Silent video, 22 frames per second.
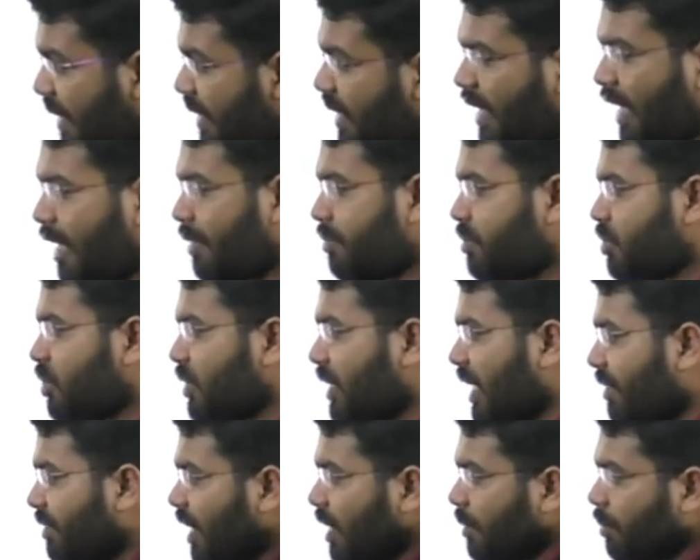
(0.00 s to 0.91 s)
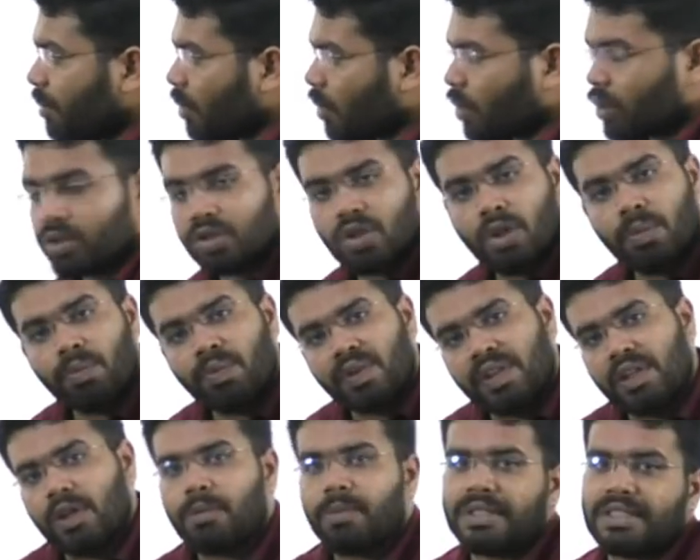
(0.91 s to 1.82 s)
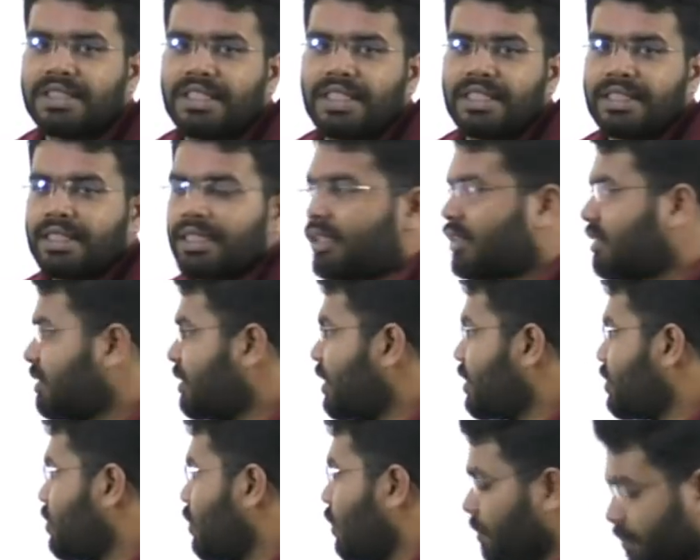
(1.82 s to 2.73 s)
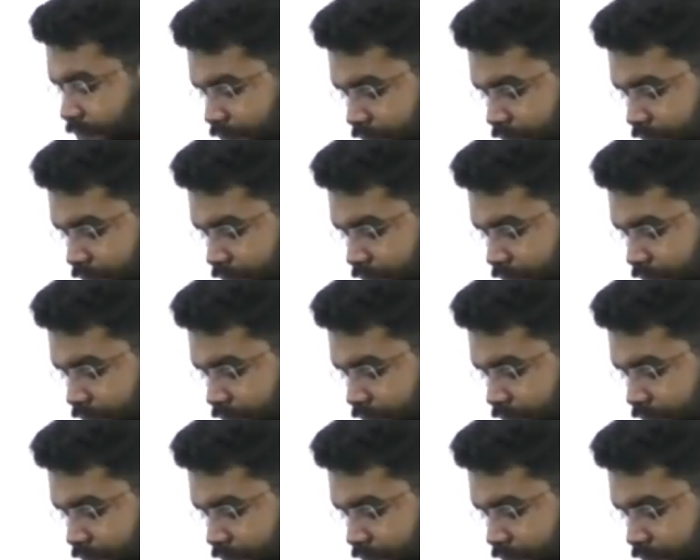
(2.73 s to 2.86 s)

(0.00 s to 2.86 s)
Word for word: it helps to navigate bronchoscope without puncturing the lens. That's all.